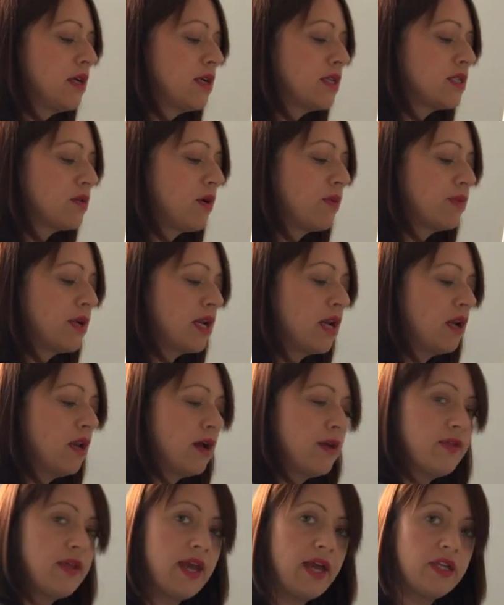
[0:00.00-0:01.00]
So I'm going to
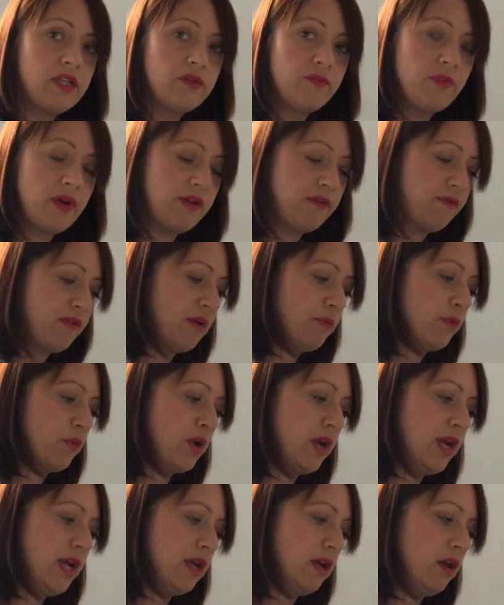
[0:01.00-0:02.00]
line the edge of my
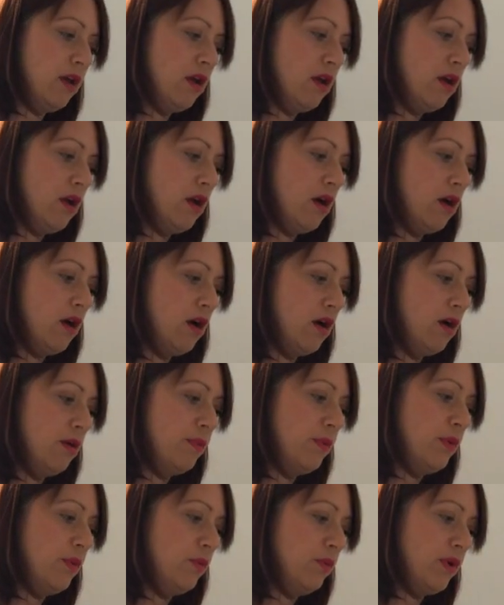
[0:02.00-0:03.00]
fabric
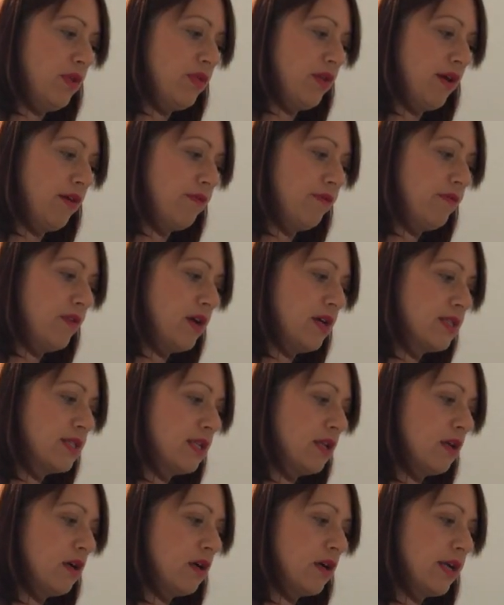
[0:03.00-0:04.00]
up with that
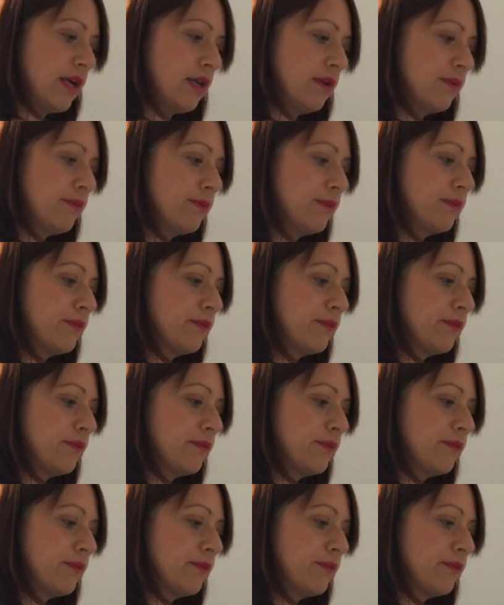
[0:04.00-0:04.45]
first line.